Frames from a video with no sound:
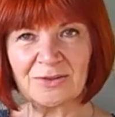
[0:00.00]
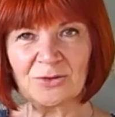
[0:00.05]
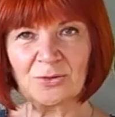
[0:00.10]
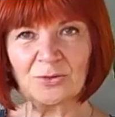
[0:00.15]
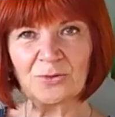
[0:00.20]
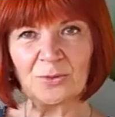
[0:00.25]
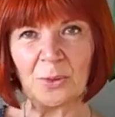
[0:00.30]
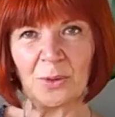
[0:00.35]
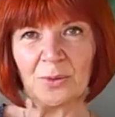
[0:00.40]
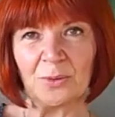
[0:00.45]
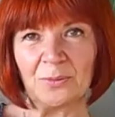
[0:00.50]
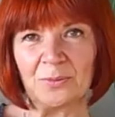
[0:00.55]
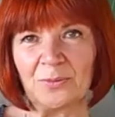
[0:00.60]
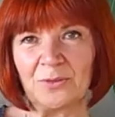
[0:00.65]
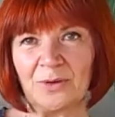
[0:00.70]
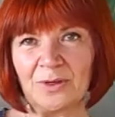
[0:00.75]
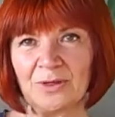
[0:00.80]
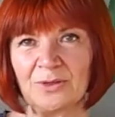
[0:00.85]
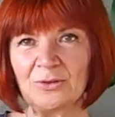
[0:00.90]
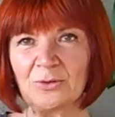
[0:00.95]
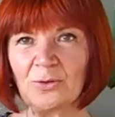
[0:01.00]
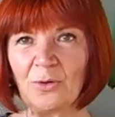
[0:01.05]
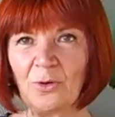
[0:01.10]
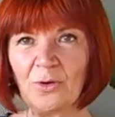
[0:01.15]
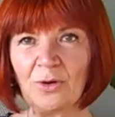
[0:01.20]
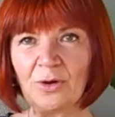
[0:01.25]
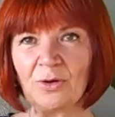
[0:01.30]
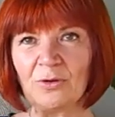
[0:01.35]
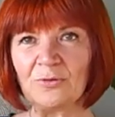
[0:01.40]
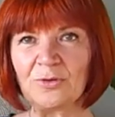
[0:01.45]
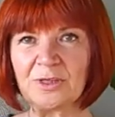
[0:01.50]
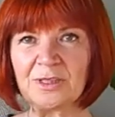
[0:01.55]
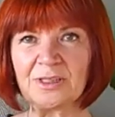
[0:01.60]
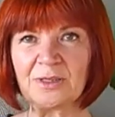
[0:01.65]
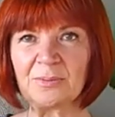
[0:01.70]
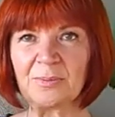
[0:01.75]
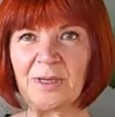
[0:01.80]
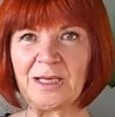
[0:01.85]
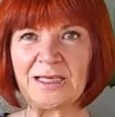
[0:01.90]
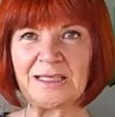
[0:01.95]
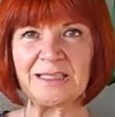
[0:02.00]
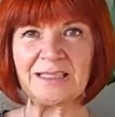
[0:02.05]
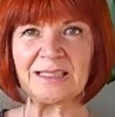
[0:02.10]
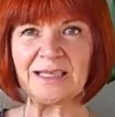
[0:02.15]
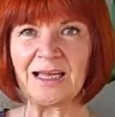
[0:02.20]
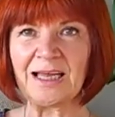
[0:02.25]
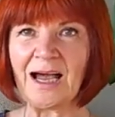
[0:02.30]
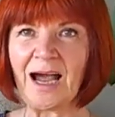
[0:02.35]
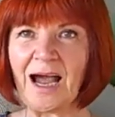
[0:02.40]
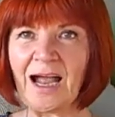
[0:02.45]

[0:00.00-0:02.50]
too all over the place.